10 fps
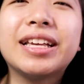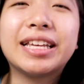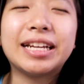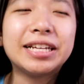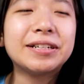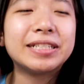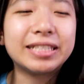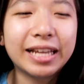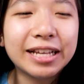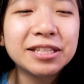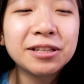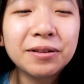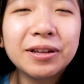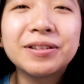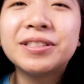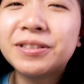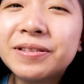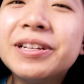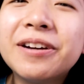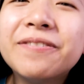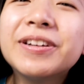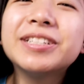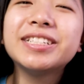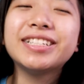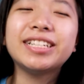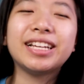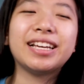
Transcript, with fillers: Can I hear his dance solo studio version?